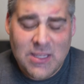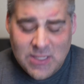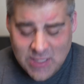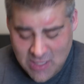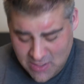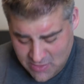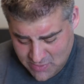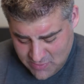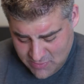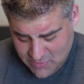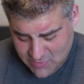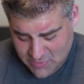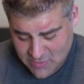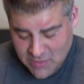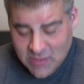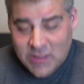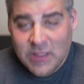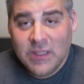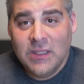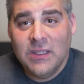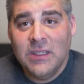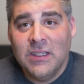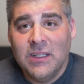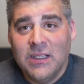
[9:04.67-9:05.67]
I'll
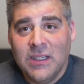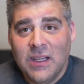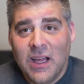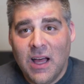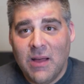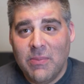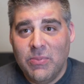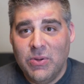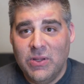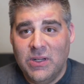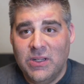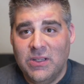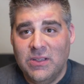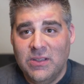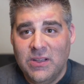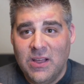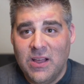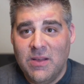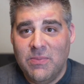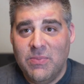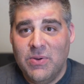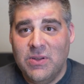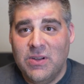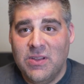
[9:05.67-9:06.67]
put
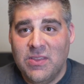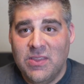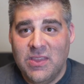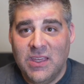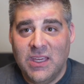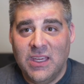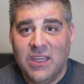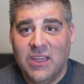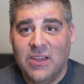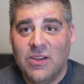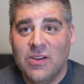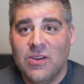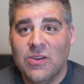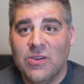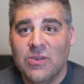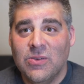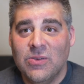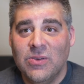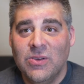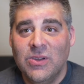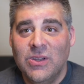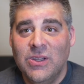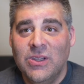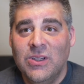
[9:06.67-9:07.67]
a thing here,
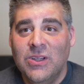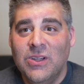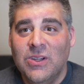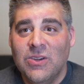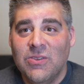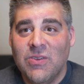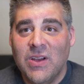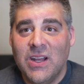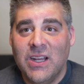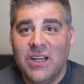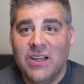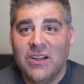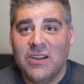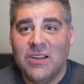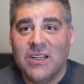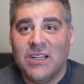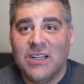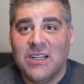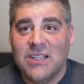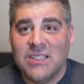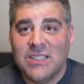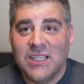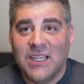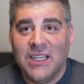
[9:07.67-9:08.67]
right here, and
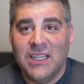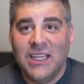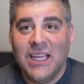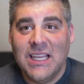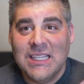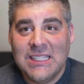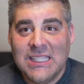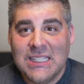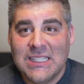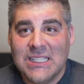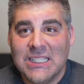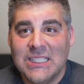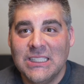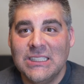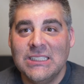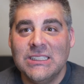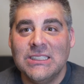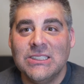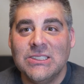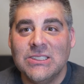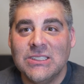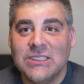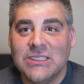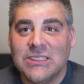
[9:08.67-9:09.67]
I'll say yes, it's
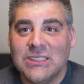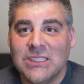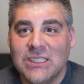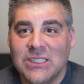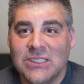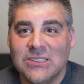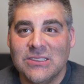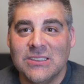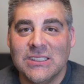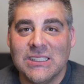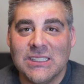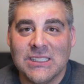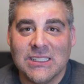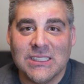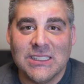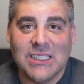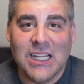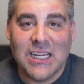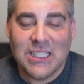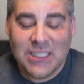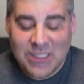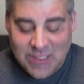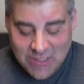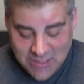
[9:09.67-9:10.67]
good, or no, it's
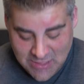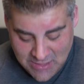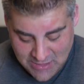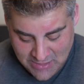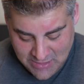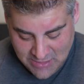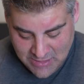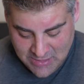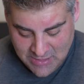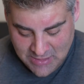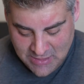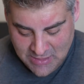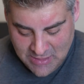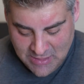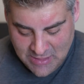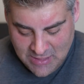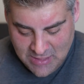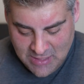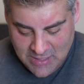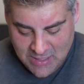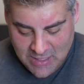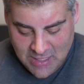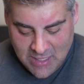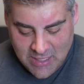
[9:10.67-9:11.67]
not good.
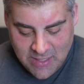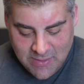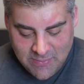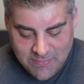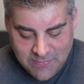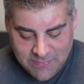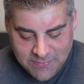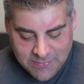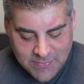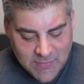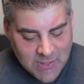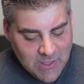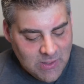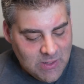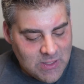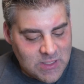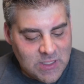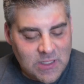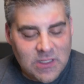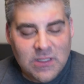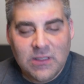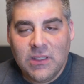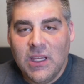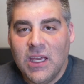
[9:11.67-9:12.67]
Because
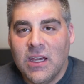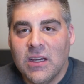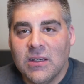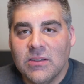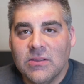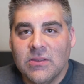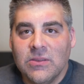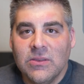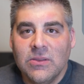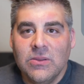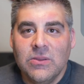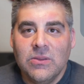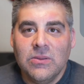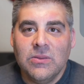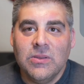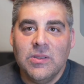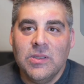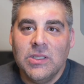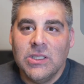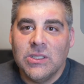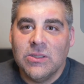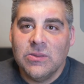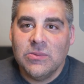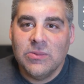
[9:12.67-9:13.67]
yeah,
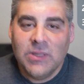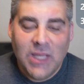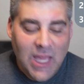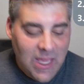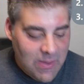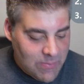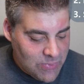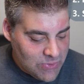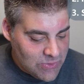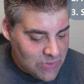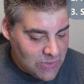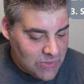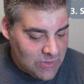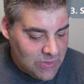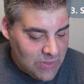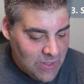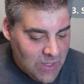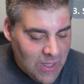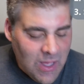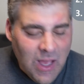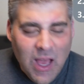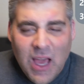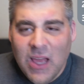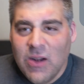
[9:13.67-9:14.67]
you know, cables.
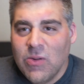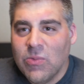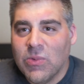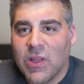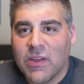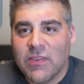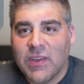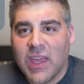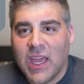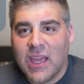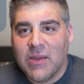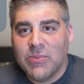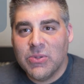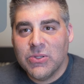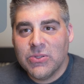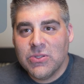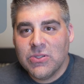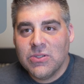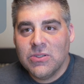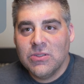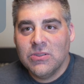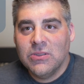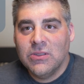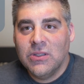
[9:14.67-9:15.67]
I don't love
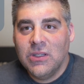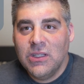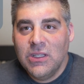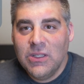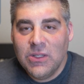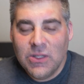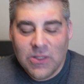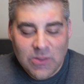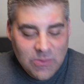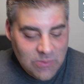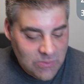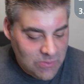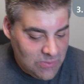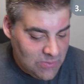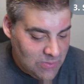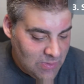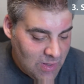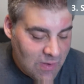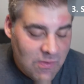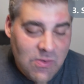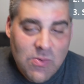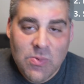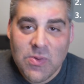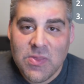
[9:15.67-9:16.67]
cables. You know,
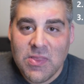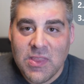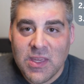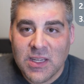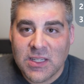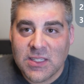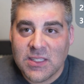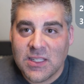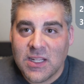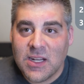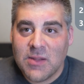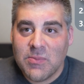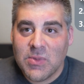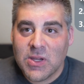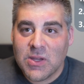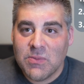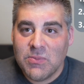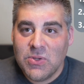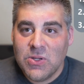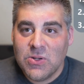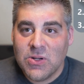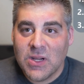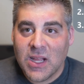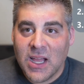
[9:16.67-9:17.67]
everyone thinks that I'm a
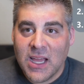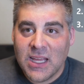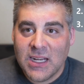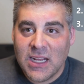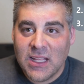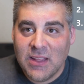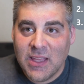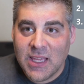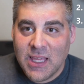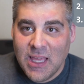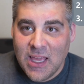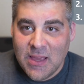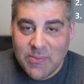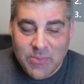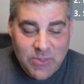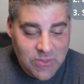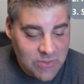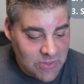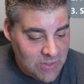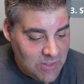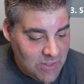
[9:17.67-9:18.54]
computer guy and I like cables,